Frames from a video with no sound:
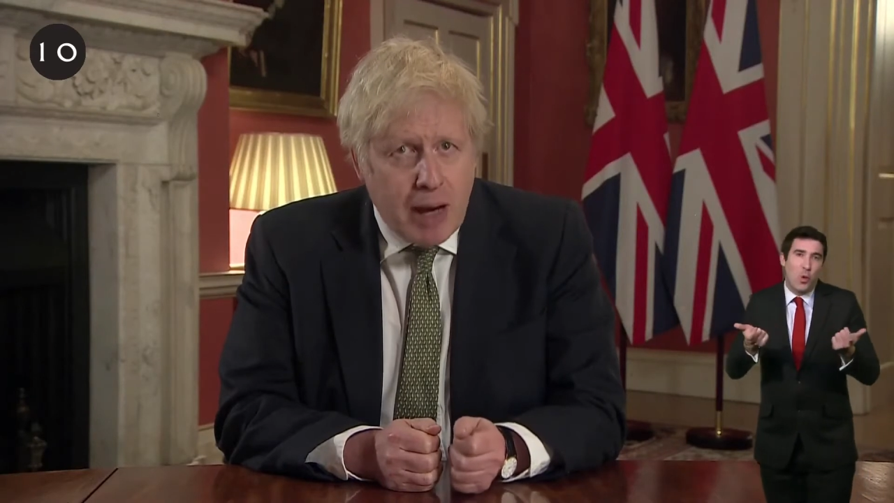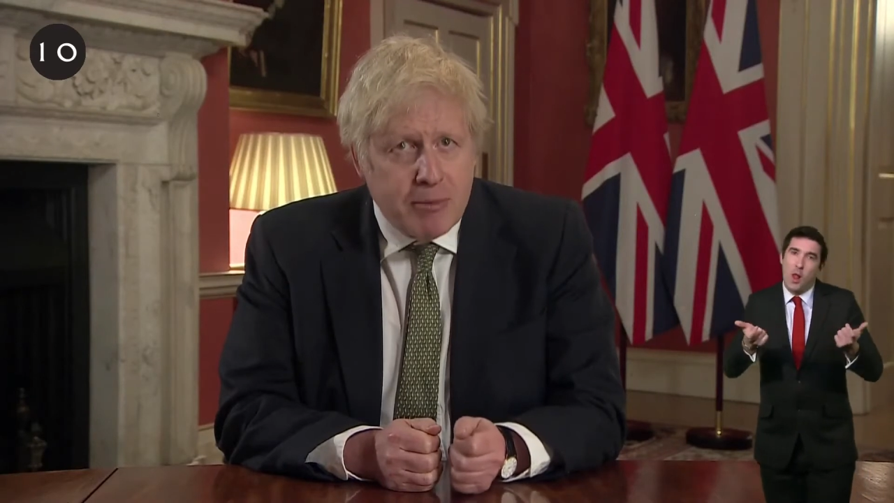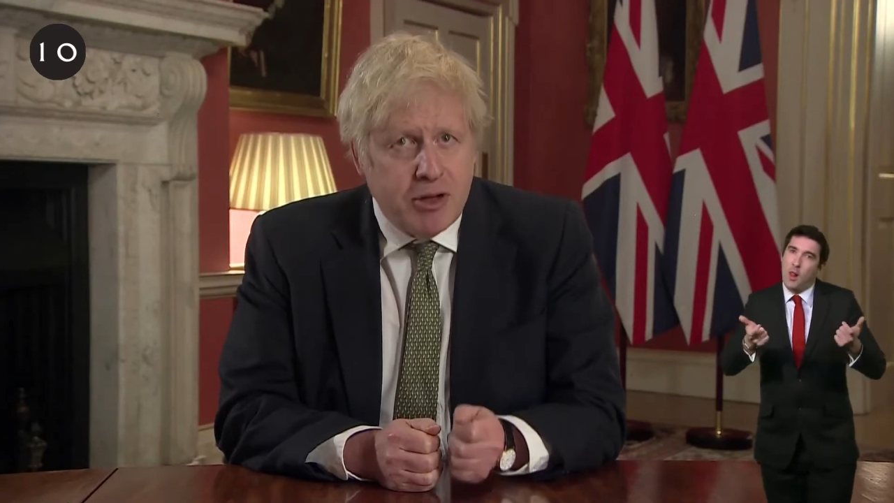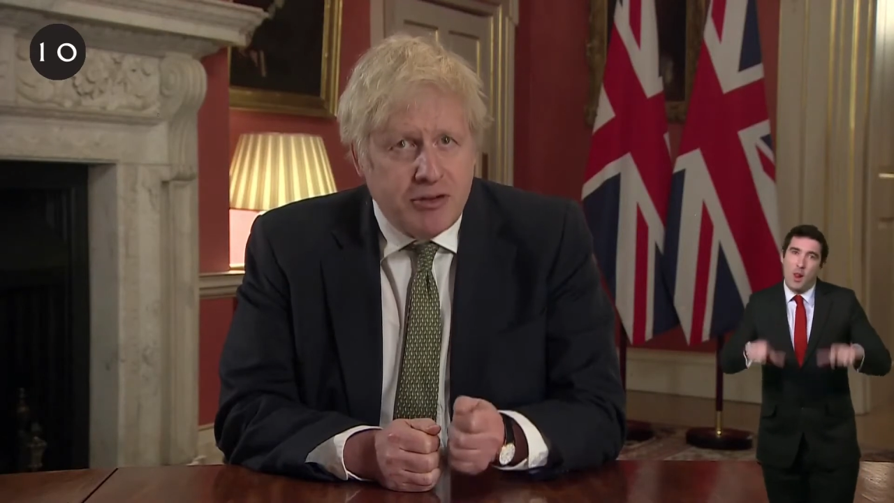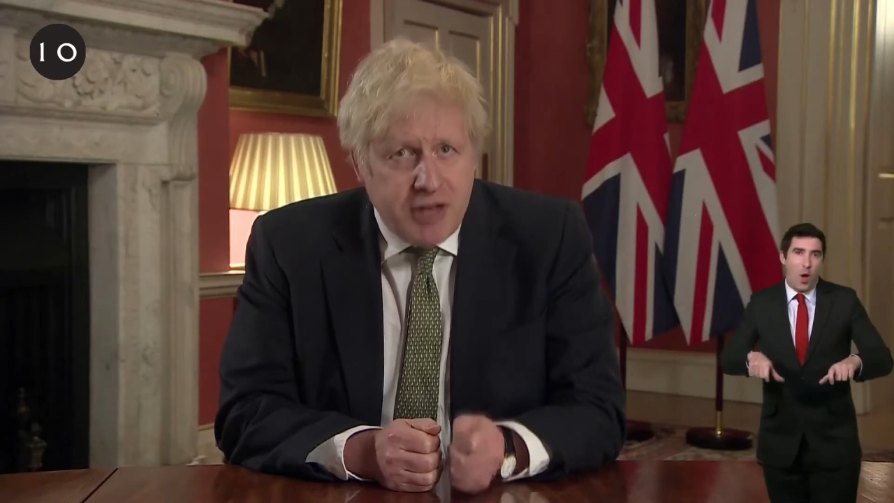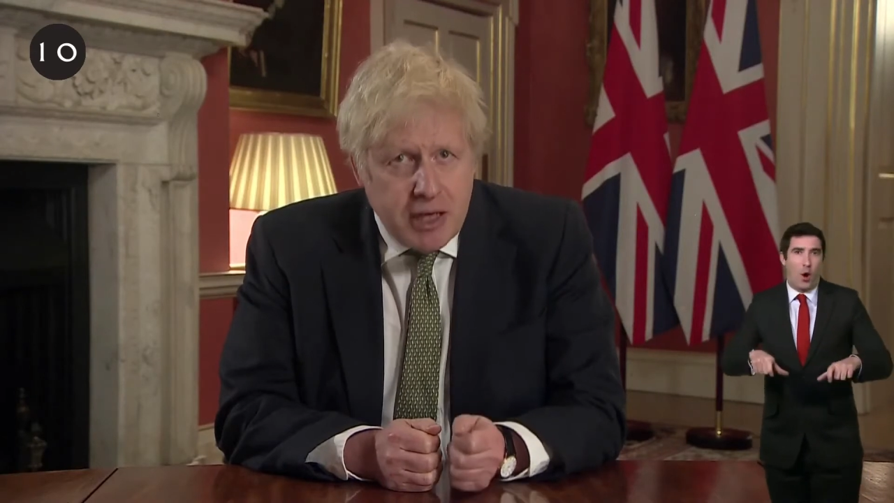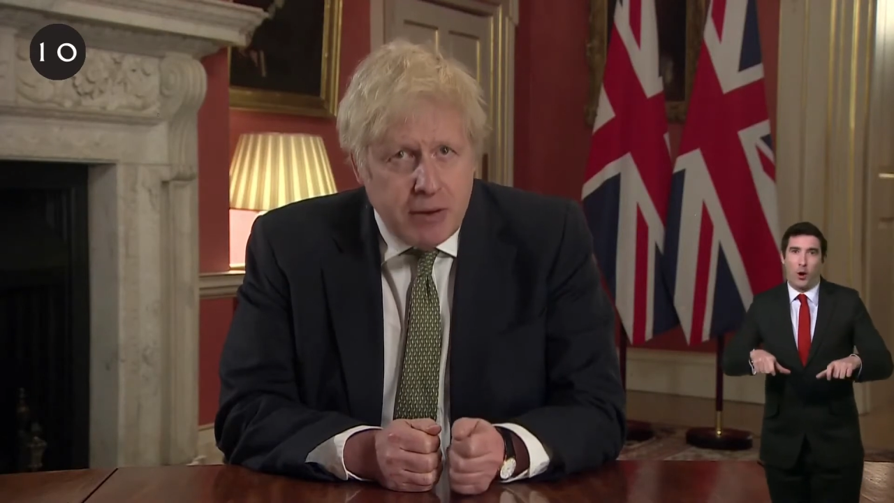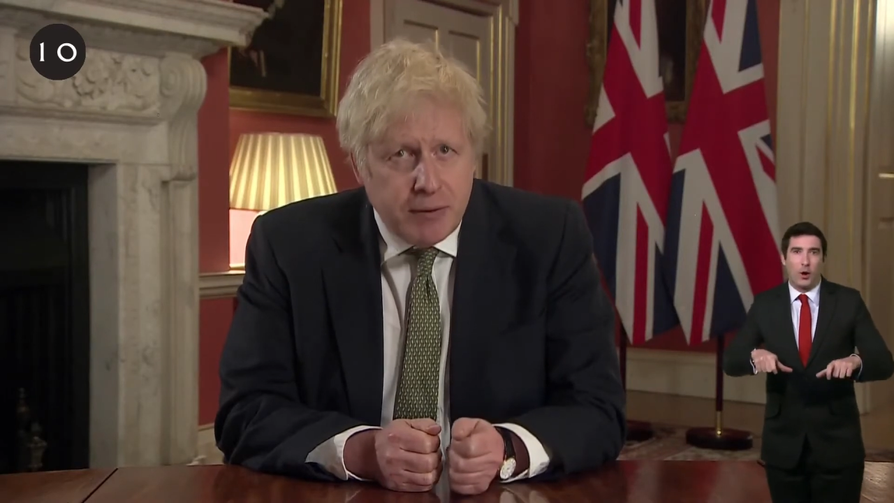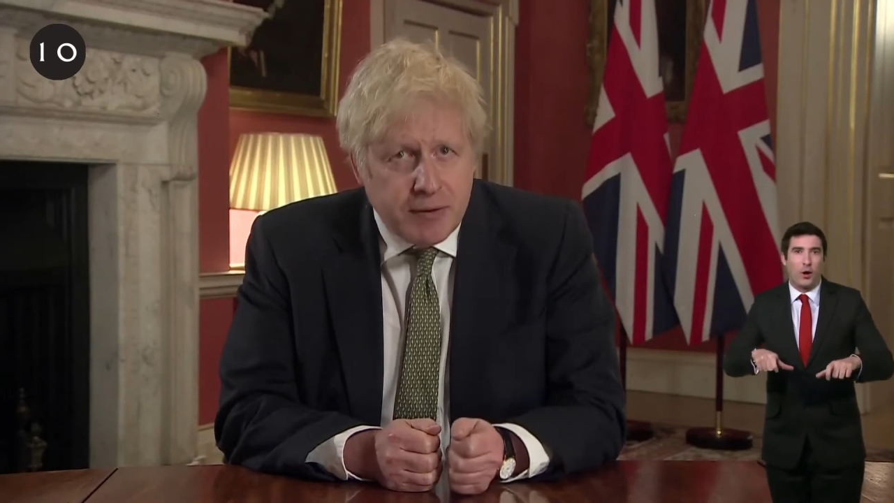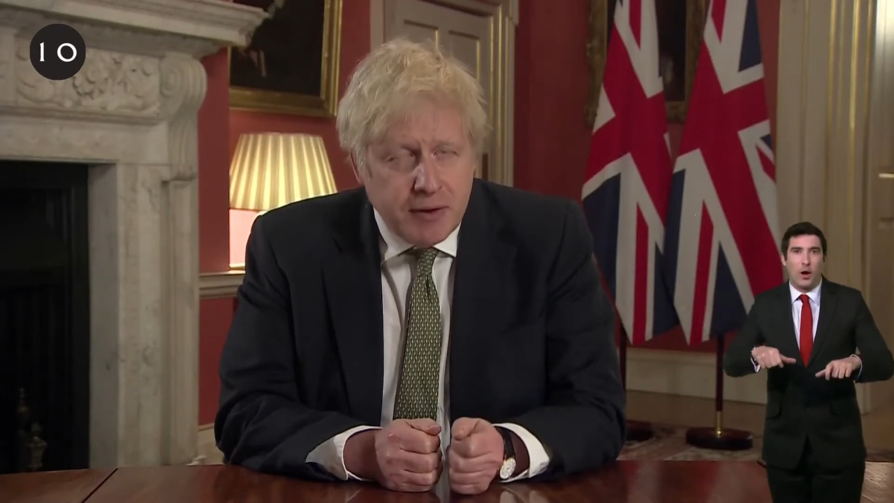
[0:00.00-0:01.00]

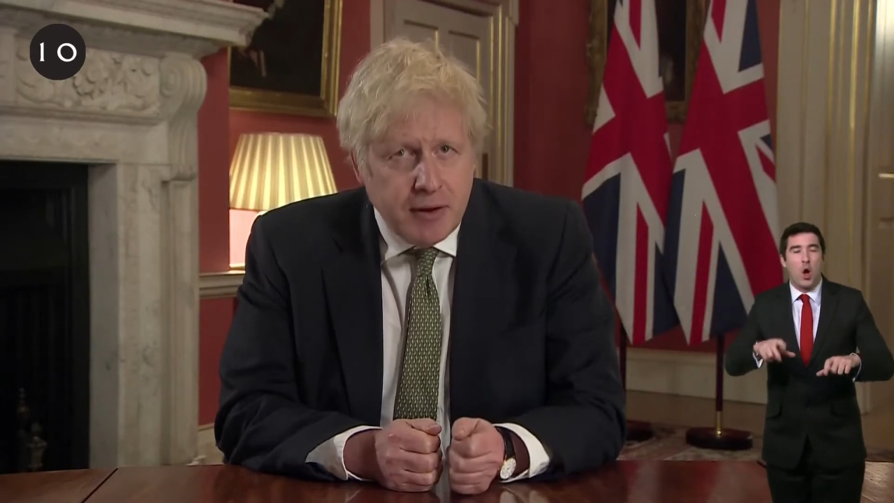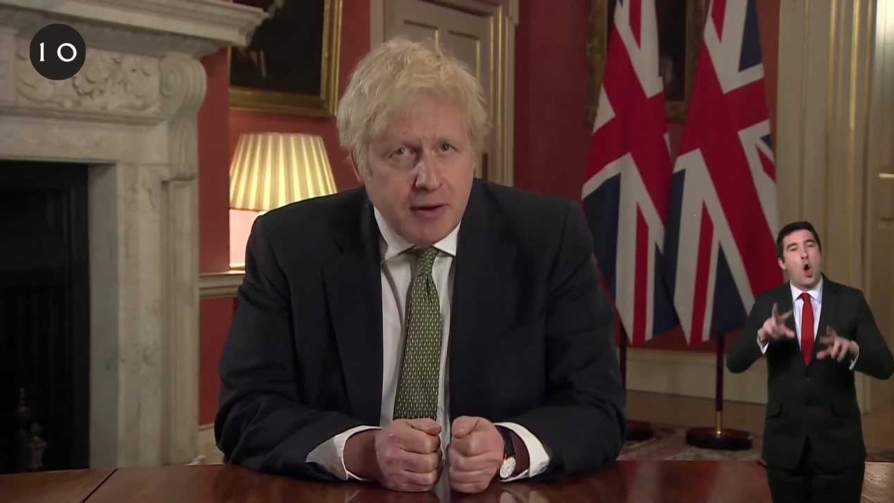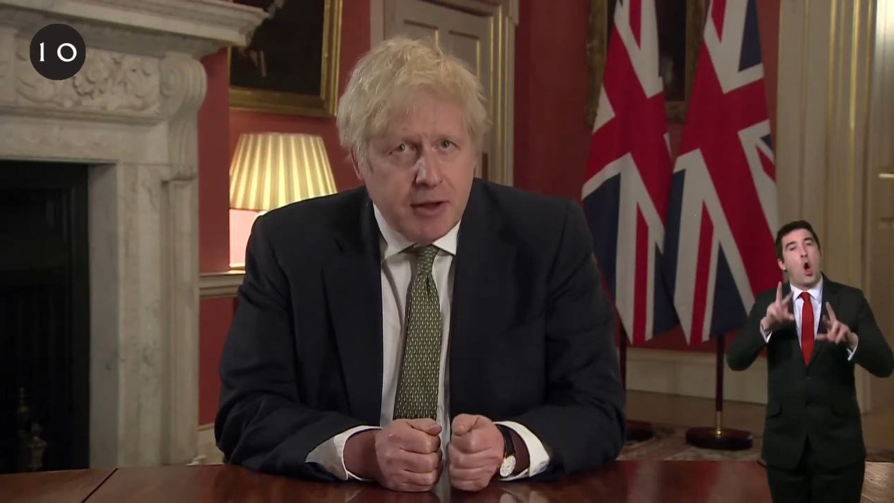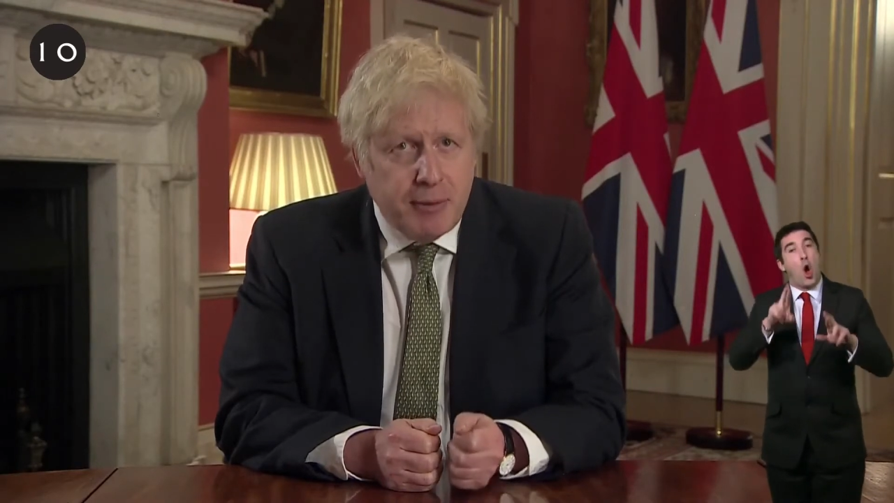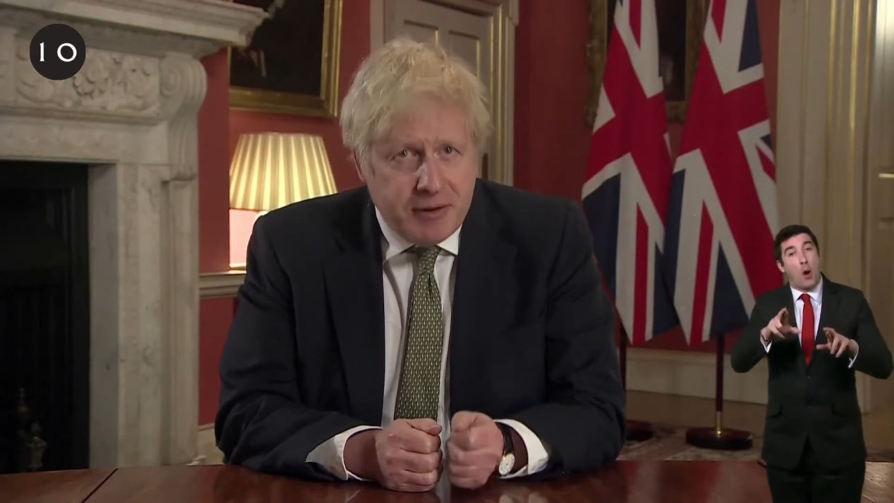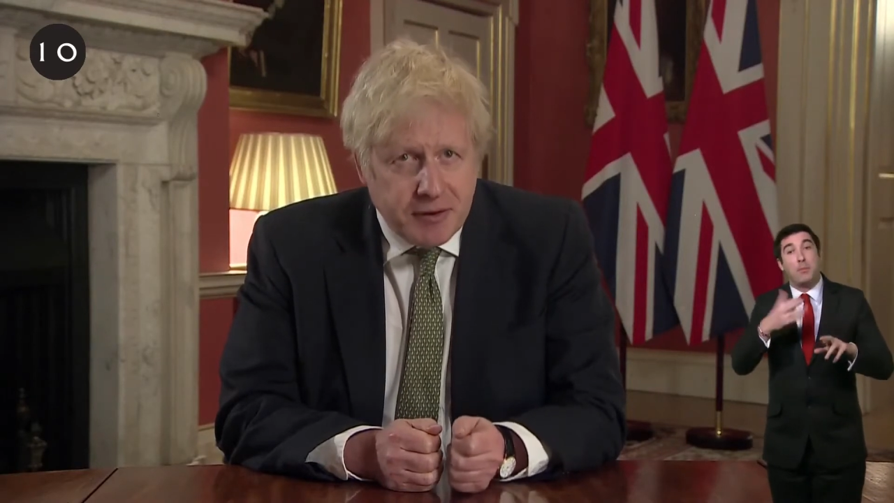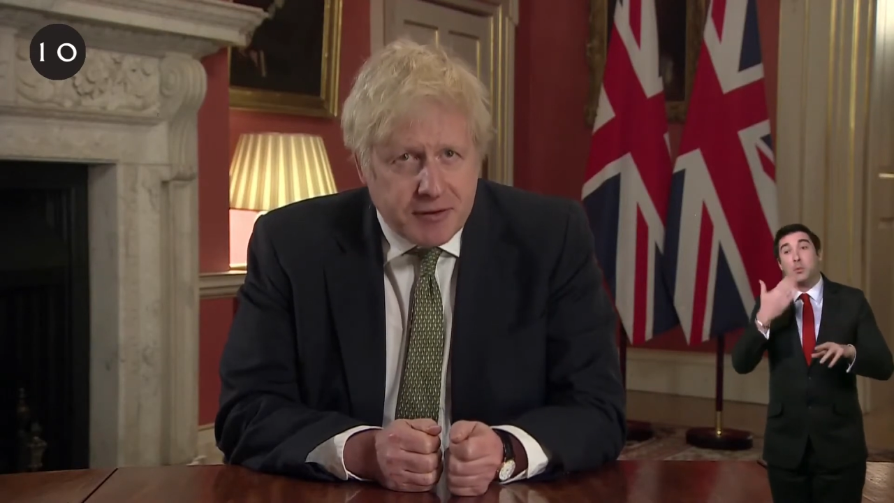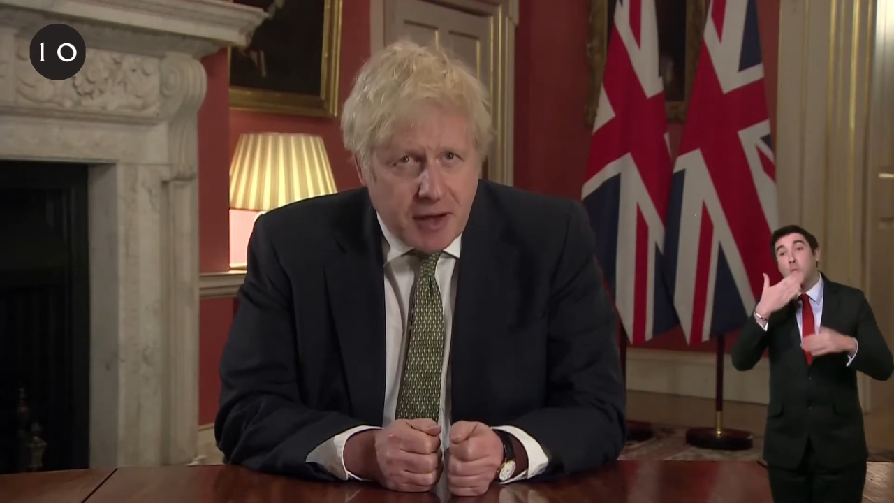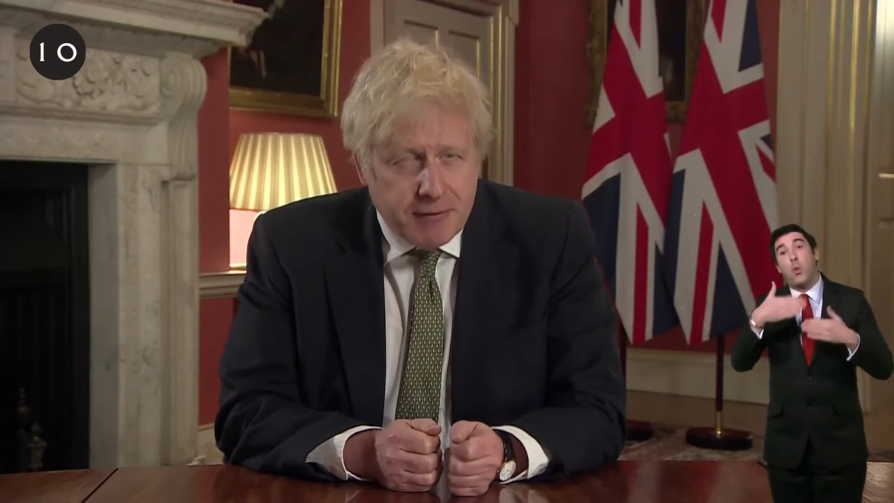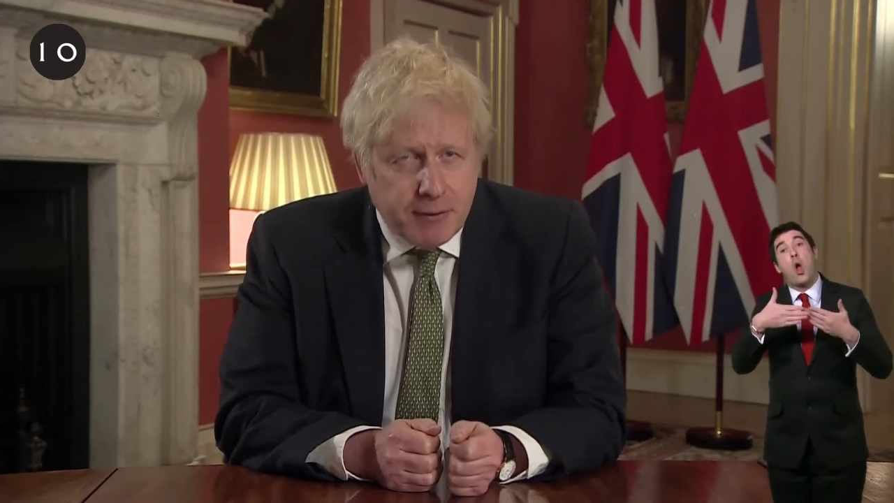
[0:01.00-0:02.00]
continues to be
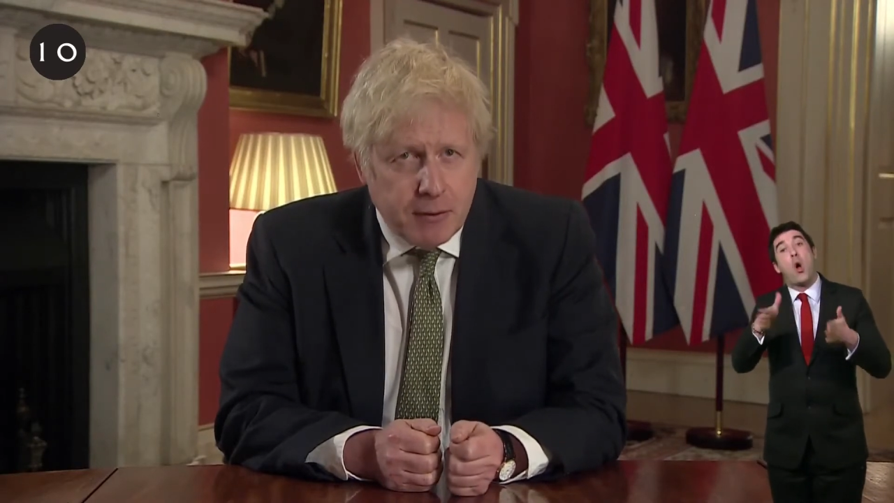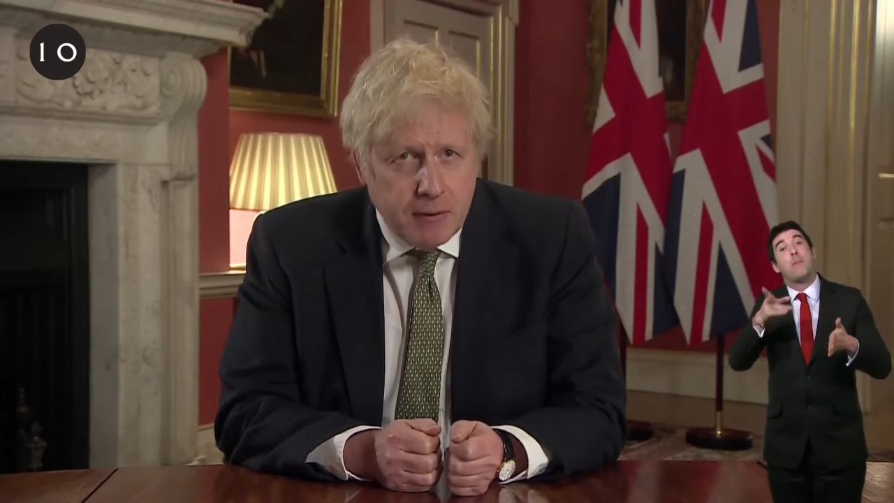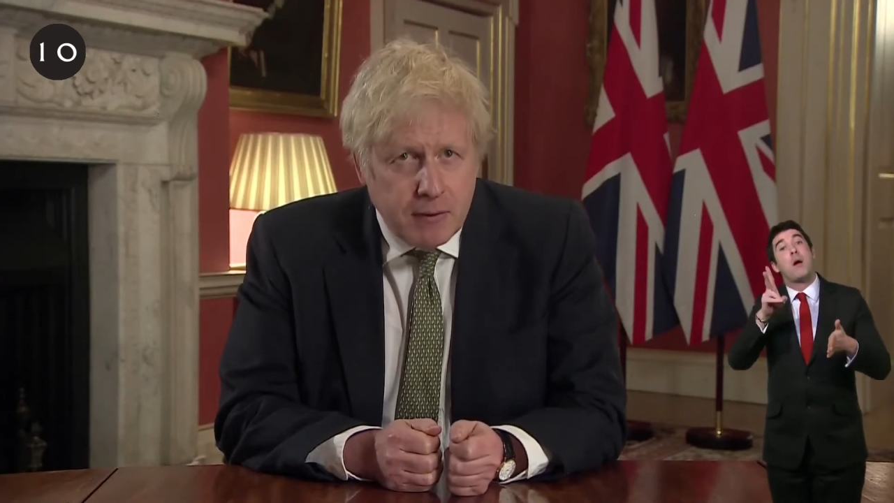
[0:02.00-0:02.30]
successful,